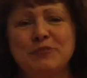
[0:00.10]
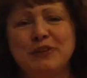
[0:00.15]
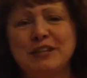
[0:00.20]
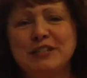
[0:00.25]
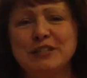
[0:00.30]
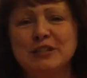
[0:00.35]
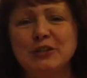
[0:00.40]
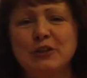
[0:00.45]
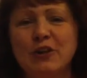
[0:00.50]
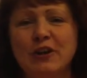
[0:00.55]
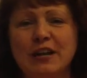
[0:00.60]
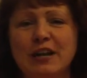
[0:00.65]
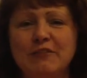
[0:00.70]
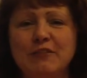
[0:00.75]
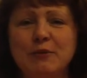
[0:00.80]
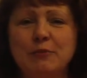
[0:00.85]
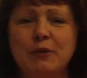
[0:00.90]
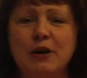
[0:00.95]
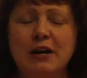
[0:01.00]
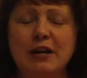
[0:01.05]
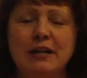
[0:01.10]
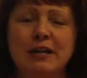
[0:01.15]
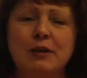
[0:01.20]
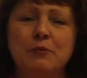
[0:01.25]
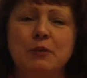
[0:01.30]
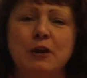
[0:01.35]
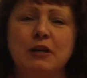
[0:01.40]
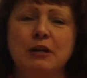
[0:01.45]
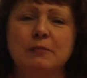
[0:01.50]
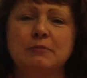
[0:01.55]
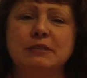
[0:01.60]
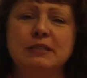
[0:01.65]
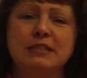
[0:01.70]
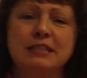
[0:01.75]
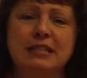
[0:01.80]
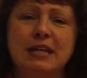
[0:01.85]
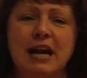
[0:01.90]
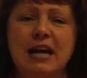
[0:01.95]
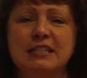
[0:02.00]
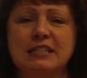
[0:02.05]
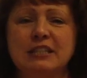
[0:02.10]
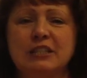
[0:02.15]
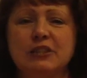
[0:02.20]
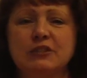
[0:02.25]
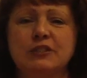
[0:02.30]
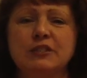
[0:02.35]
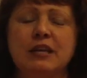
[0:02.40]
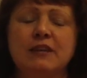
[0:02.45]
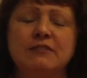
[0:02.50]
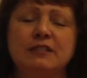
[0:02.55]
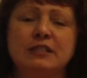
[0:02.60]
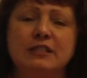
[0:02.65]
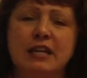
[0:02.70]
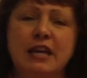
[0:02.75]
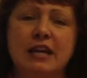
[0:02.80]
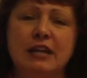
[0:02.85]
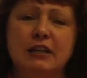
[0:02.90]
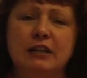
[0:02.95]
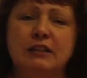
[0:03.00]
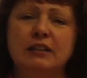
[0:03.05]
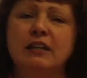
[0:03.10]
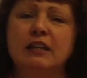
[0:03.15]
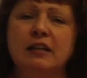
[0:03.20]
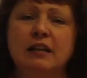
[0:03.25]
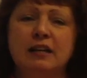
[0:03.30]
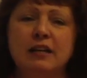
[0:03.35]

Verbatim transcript: Praise the Lord, everyone, and welcome to the Godshealer 7 channel.